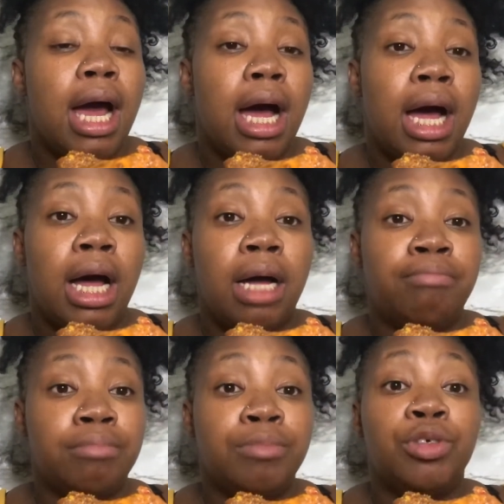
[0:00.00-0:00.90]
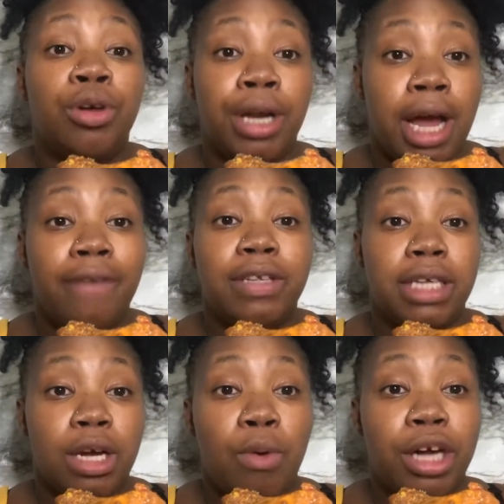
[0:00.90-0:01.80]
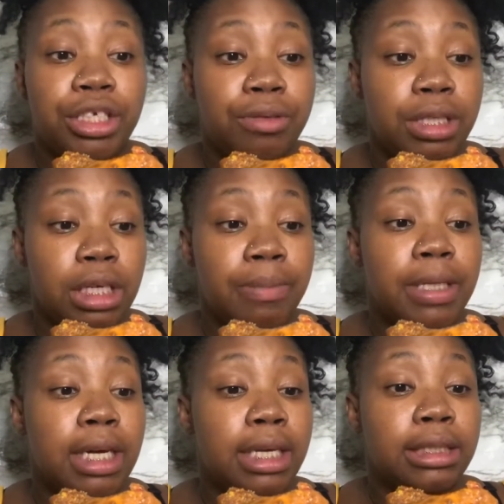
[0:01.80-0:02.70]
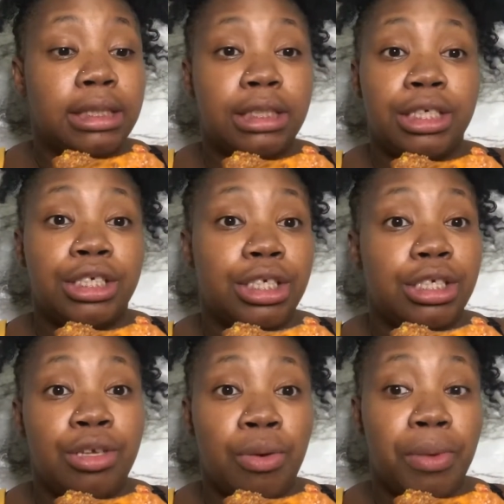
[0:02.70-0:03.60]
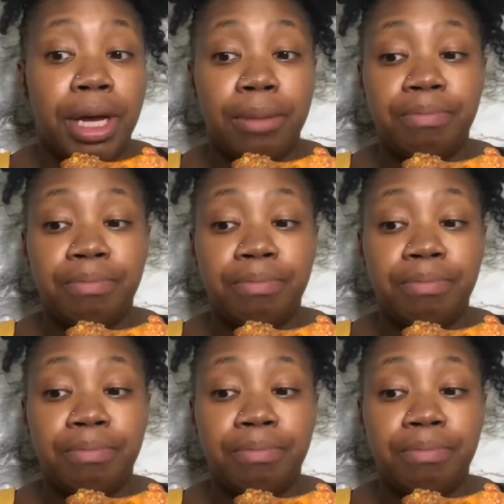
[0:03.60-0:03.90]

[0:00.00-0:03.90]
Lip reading: I'm going to have to take a washout tea because there's just no way.